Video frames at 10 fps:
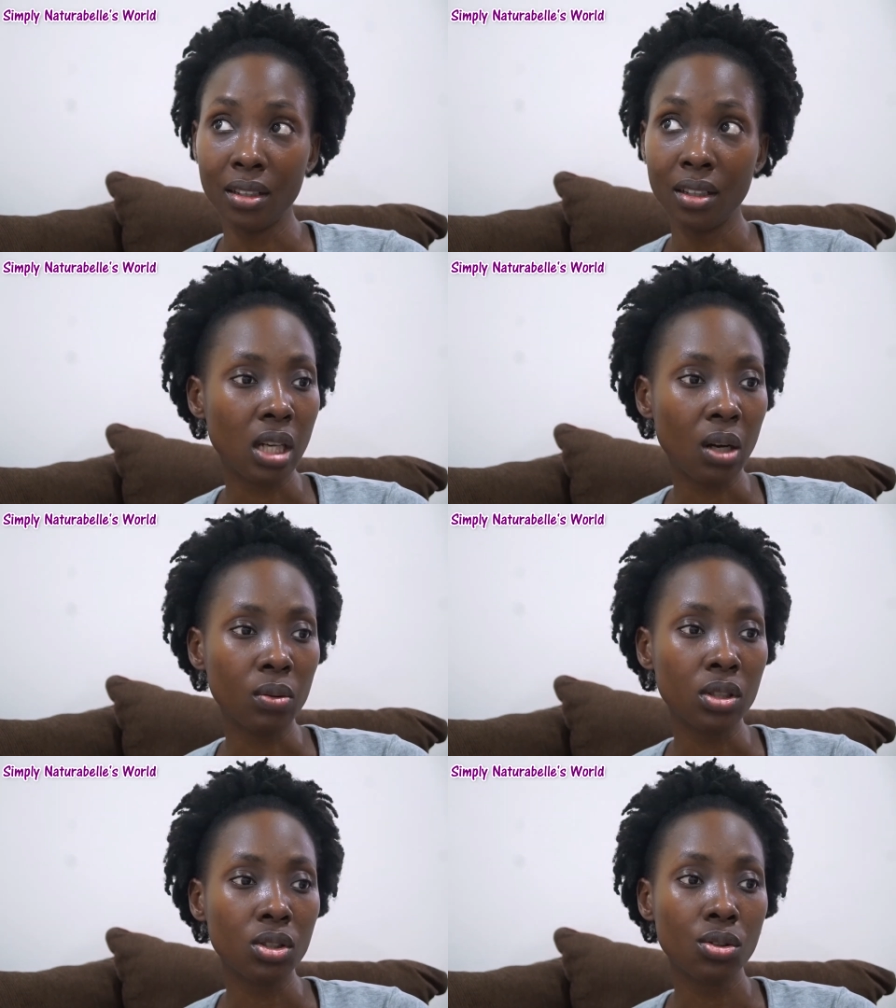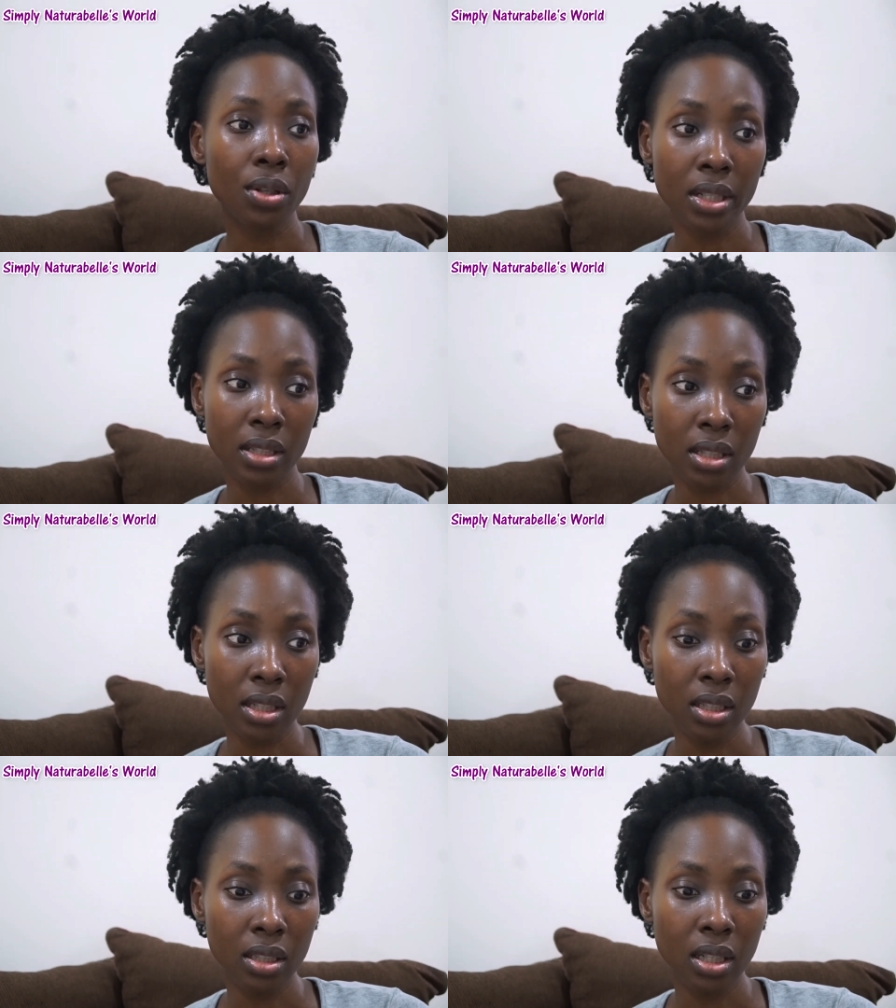That was
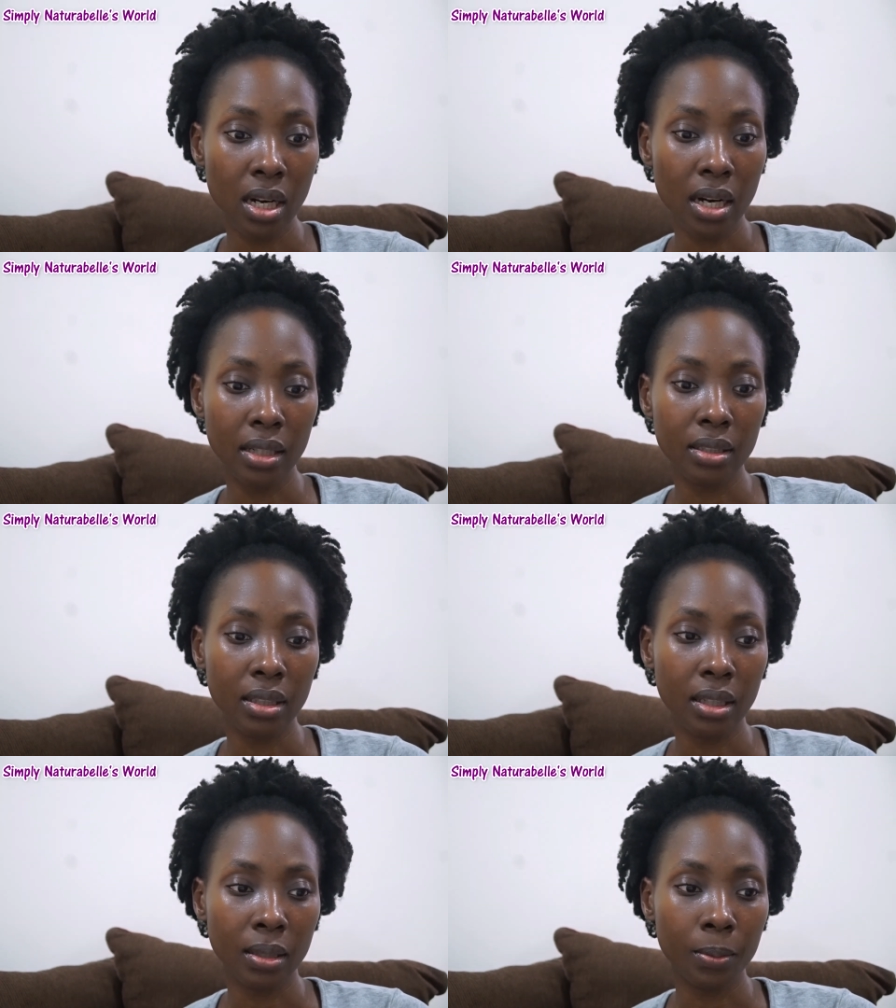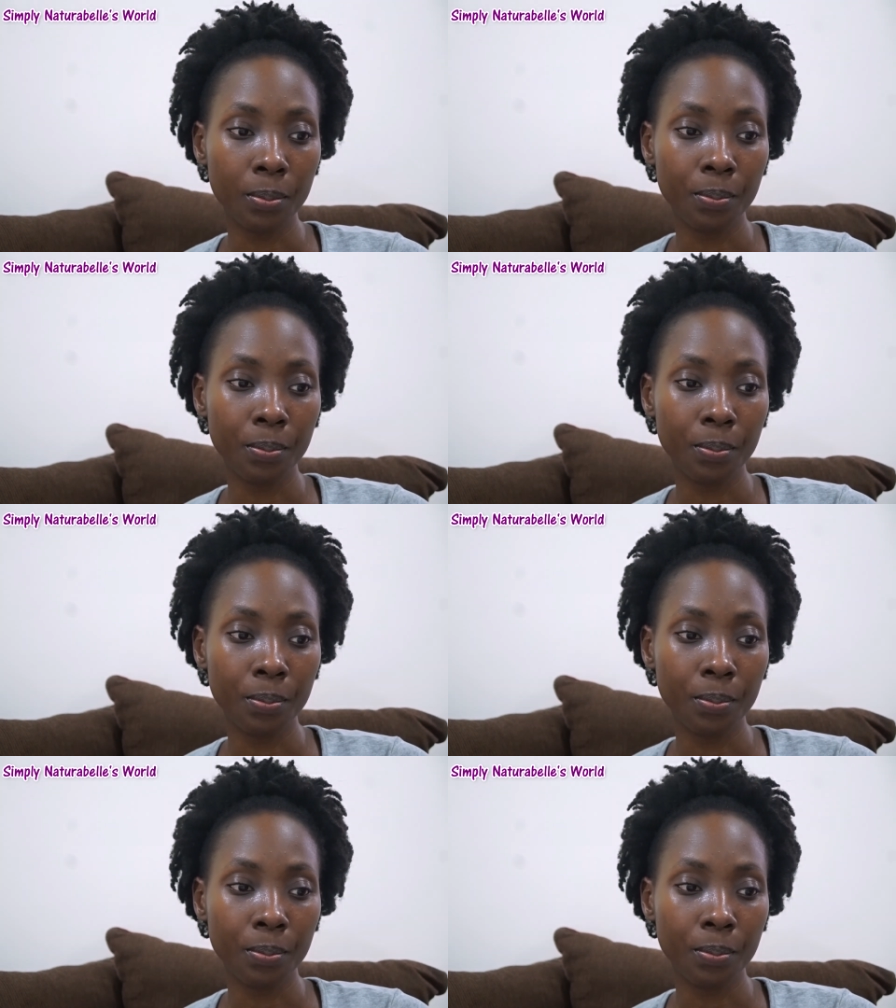crazy, and um,